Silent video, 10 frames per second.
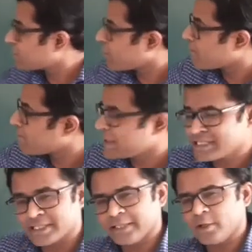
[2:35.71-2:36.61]
from
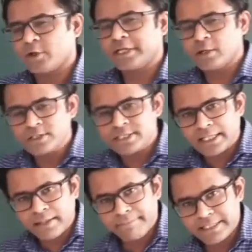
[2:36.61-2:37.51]
benzene, or it looks
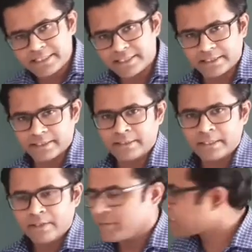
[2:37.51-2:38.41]
like a benzene, we